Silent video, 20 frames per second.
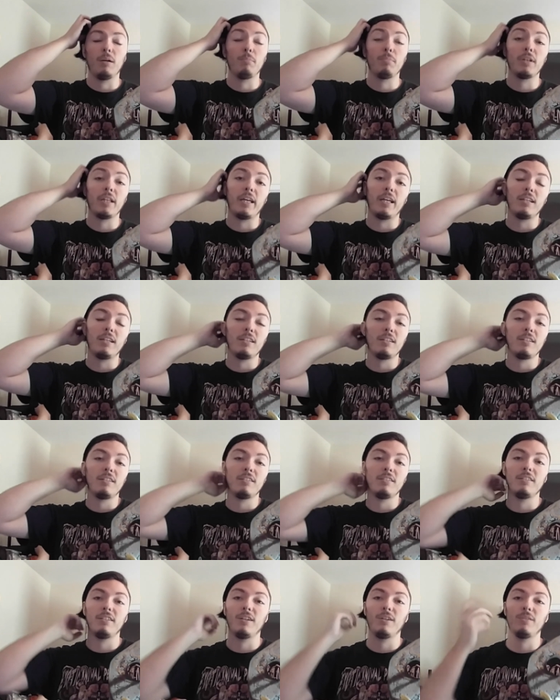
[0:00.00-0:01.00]
blank,
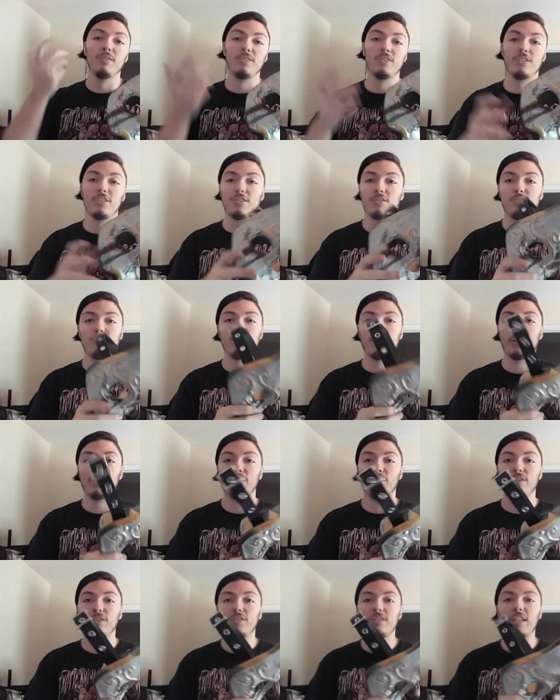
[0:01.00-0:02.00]
that's just
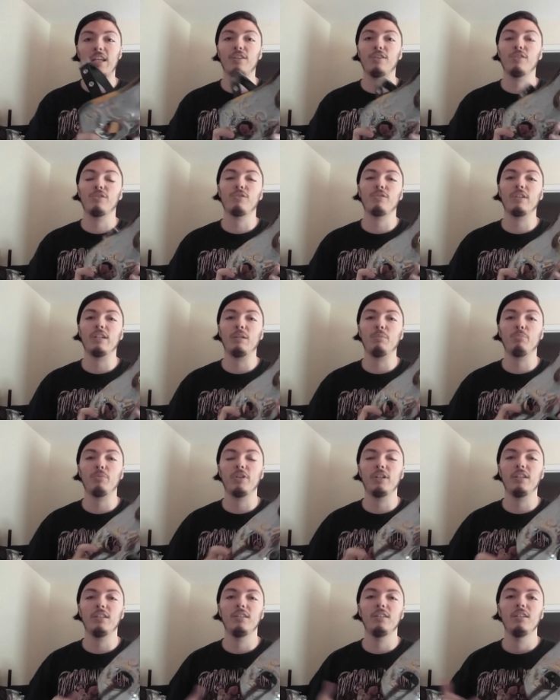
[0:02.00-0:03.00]
regular standard 3D
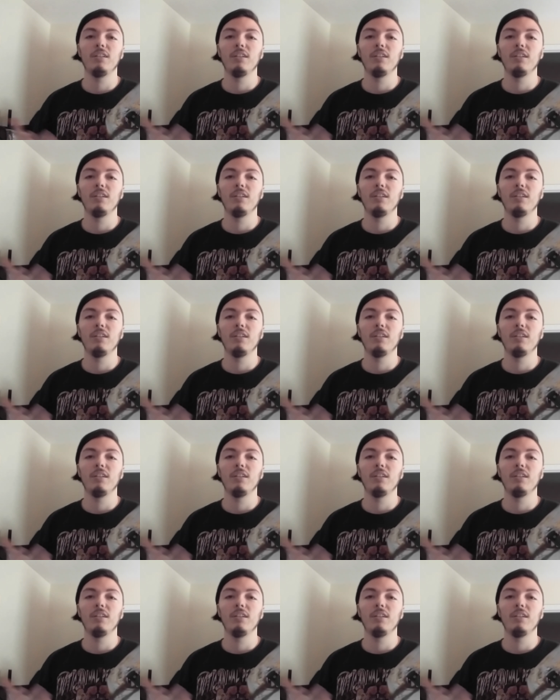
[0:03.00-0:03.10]
printed,